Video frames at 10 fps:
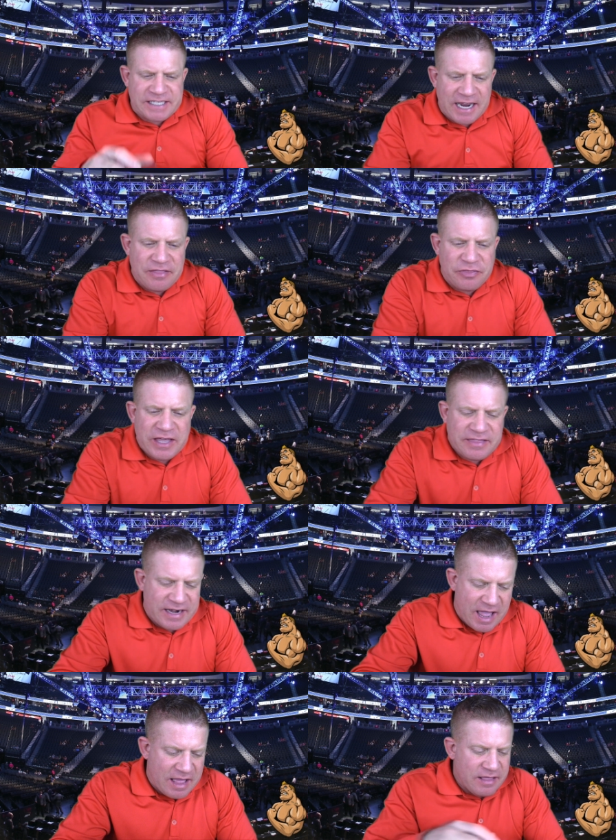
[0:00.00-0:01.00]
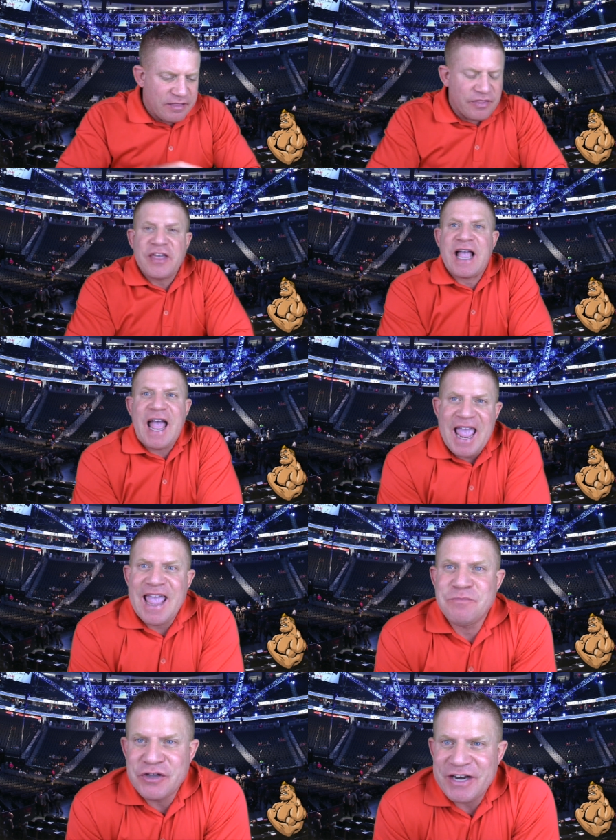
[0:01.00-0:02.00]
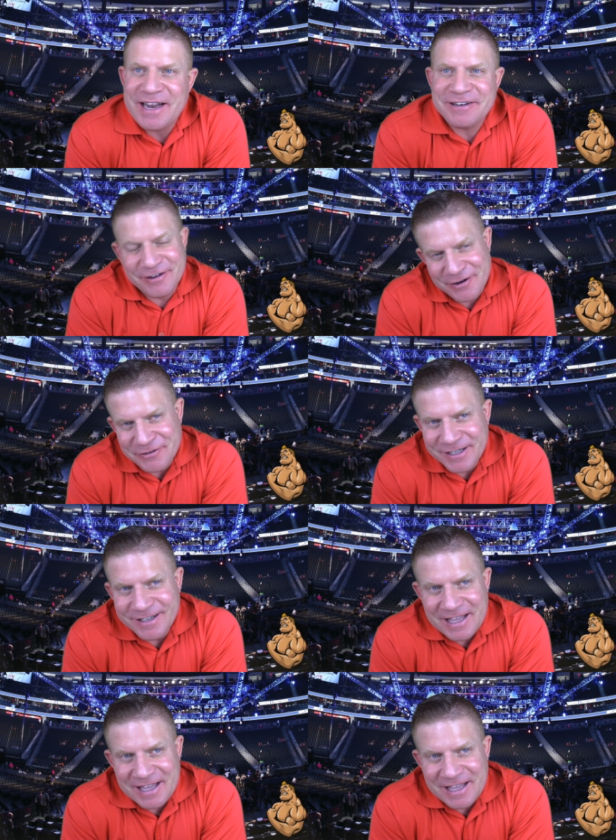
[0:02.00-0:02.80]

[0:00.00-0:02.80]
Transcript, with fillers: kind of the thing that uh, the thing I am good at, you know.